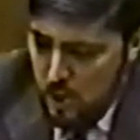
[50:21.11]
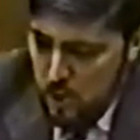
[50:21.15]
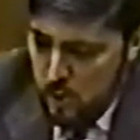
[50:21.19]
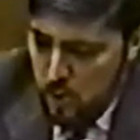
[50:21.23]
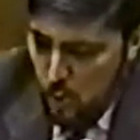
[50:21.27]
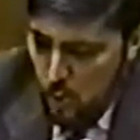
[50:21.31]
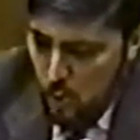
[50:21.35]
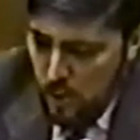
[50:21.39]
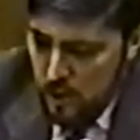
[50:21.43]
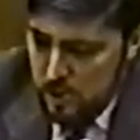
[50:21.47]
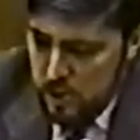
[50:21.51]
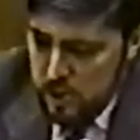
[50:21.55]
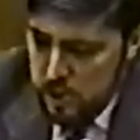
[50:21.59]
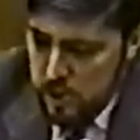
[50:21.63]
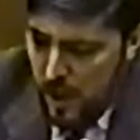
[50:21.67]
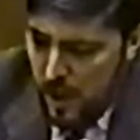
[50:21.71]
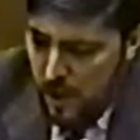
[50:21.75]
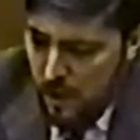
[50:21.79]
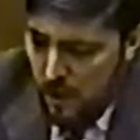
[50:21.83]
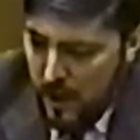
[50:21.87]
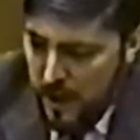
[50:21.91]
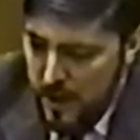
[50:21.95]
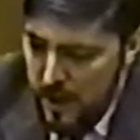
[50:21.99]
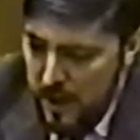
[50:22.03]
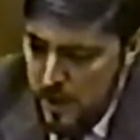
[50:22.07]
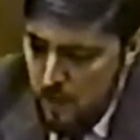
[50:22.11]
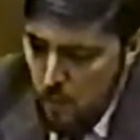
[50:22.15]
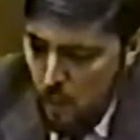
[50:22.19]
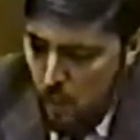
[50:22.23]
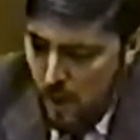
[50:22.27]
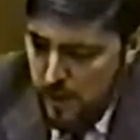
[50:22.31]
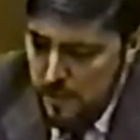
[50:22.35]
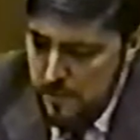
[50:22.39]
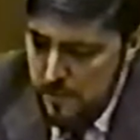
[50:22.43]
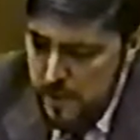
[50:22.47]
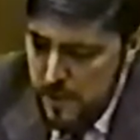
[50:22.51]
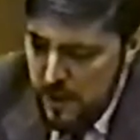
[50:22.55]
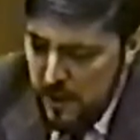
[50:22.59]
nor shall
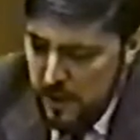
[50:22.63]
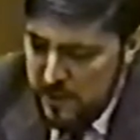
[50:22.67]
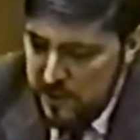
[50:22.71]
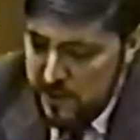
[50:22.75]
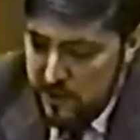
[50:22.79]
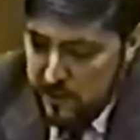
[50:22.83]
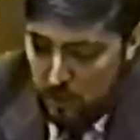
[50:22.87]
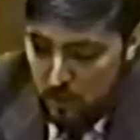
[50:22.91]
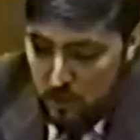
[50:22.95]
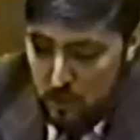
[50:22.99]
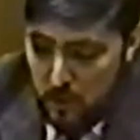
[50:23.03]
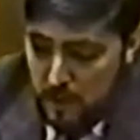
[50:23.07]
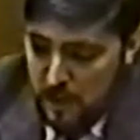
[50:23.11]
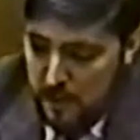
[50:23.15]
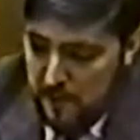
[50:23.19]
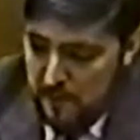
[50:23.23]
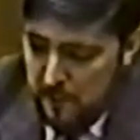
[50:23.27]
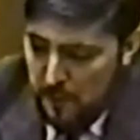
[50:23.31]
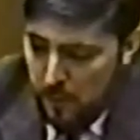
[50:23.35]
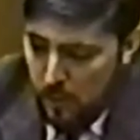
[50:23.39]
anyone be excluded